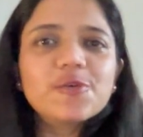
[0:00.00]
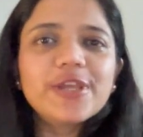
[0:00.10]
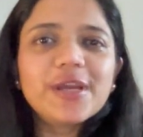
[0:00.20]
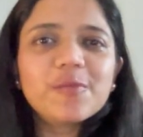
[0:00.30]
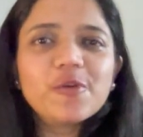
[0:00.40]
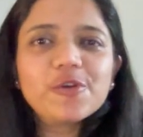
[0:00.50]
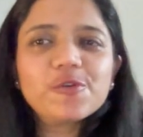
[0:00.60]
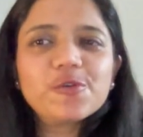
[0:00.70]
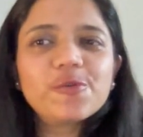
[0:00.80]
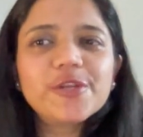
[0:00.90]
Today I'm going
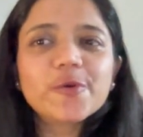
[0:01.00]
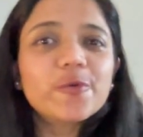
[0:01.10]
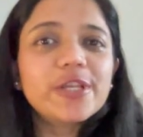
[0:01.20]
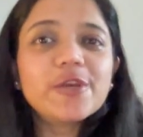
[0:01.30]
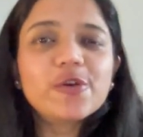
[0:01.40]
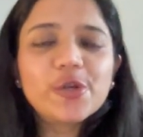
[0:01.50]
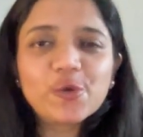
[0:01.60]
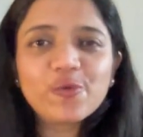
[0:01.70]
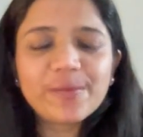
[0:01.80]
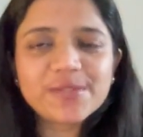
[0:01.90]
to do it only on
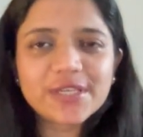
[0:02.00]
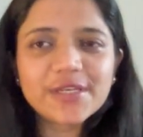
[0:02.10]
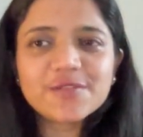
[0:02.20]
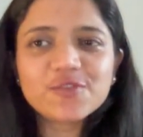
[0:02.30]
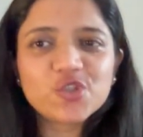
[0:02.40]
two websites,